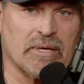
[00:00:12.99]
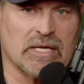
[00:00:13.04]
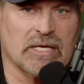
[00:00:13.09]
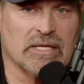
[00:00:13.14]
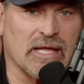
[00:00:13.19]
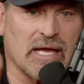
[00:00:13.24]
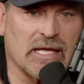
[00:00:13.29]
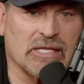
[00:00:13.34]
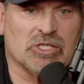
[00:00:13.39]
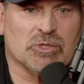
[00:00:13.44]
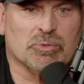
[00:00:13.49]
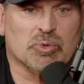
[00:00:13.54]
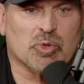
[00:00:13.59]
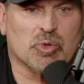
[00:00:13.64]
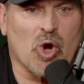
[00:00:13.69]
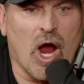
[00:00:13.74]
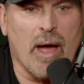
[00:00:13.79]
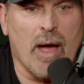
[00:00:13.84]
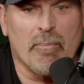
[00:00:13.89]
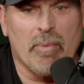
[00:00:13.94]
Hit that
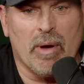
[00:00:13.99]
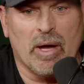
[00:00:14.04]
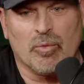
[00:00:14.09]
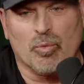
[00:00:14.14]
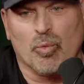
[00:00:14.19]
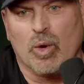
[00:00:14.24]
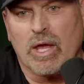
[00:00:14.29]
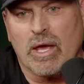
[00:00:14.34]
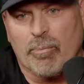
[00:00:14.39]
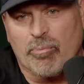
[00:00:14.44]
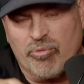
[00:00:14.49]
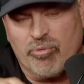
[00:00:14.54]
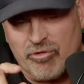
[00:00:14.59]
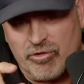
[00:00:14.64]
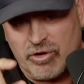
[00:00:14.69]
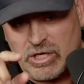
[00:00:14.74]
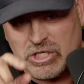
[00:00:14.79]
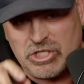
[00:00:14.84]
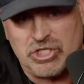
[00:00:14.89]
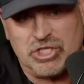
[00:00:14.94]
subscribe button. We
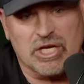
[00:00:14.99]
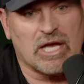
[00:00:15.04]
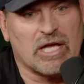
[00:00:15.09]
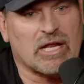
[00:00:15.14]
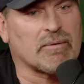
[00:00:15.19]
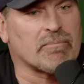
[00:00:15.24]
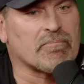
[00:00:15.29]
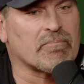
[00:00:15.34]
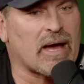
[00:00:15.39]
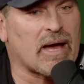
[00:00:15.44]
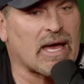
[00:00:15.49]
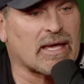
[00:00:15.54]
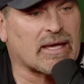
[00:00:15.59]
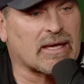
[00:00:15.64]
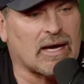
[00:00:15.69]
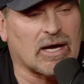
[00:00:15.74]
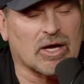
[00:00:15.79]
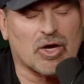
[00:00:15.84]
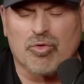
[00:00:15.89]
appreciate it, Mike.